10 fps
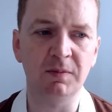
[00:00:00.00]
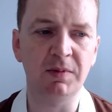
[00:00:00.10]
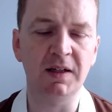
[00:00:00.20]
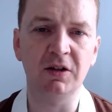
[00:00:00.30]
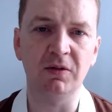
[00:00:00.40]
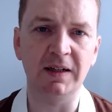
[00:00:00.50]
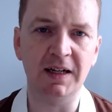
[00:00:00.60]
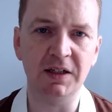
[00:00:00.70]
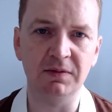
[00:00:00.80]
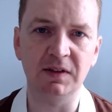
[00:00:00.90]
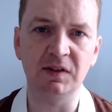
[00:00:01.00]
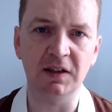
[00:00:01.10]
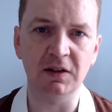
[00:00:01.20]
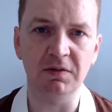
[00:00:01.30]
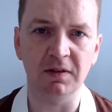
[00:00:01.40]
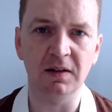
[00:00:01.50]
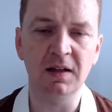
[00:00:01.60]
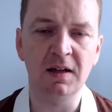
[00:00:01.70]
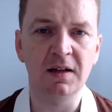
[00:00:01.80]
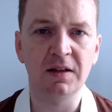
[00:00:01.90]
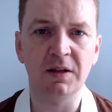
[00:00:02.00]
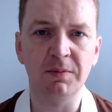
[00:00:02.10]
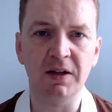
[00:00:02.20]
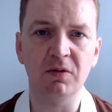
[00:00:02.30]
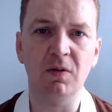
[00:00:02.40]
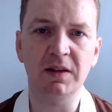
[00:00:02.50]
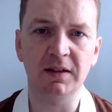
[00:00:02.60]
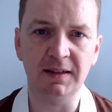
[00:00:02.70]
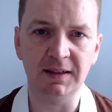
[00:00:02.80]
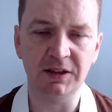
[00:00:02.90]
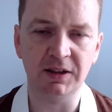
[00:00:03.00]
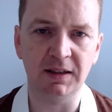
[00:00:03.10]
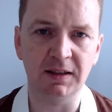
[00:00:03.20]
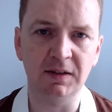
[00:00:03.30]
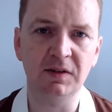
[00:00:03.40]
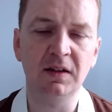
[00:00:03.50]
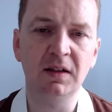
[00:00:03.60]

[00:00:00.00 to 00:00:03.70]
being creative and skillful, no matter what their conditioning is.